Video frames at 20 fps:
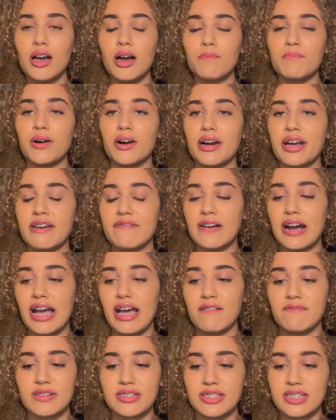But if I
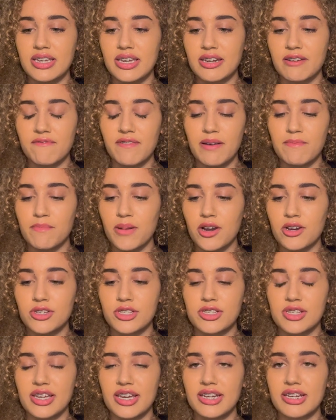ever see an event
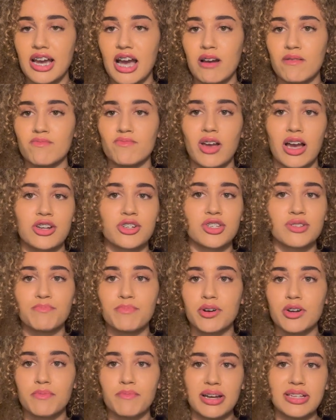posted, I'm, I just
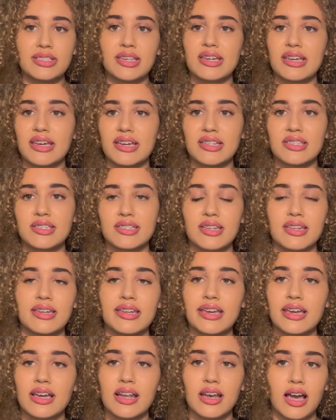book my ticket
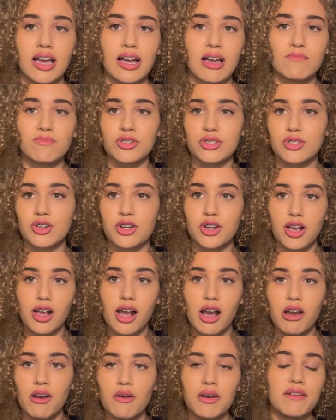instantly. Like I'm just gonna
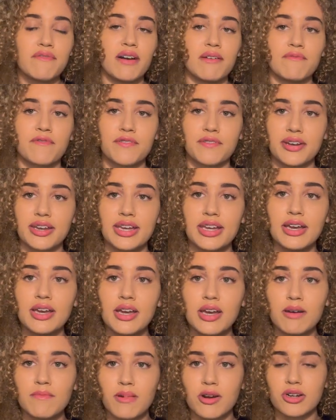go if I'm free
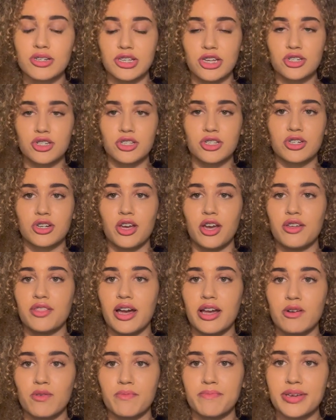because I just know
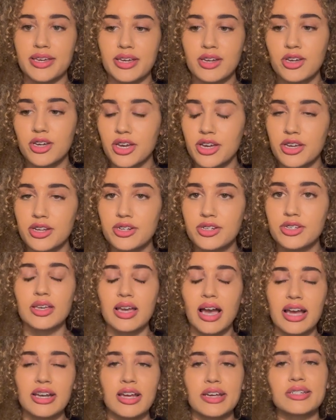that it will be good.
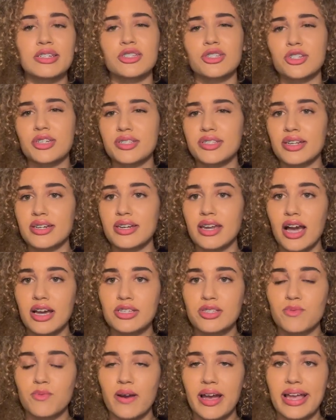And, and it's just a
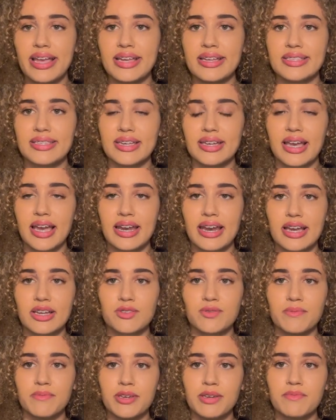nice way to connect
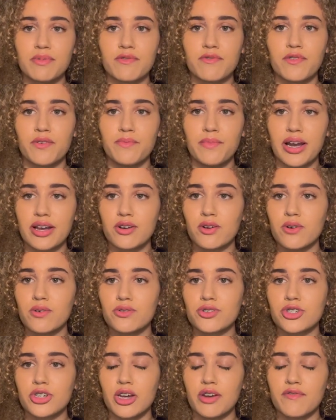with people from my
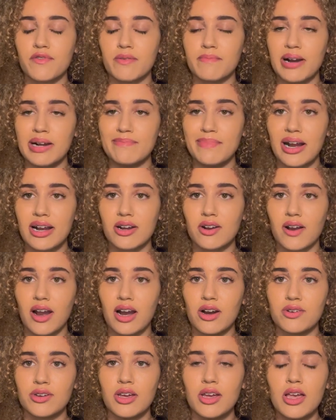culture, from my
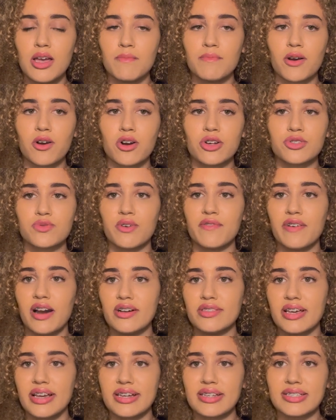background, because
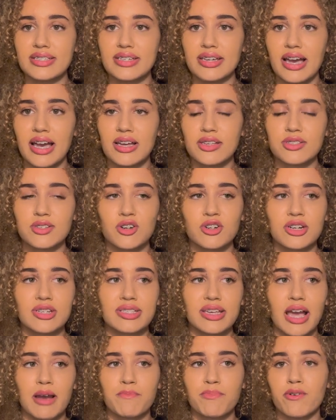without the ACS,
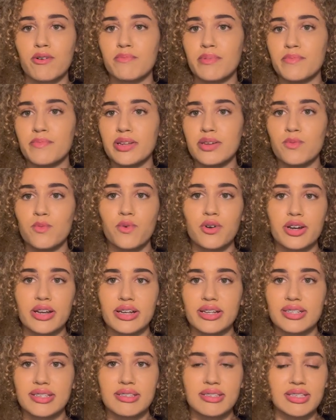honestly, I probably
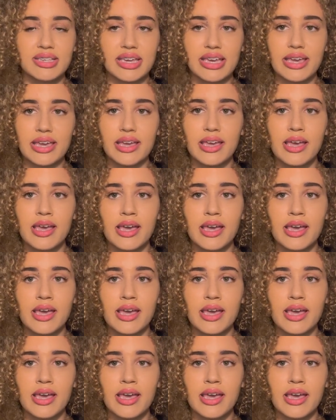wouldn't see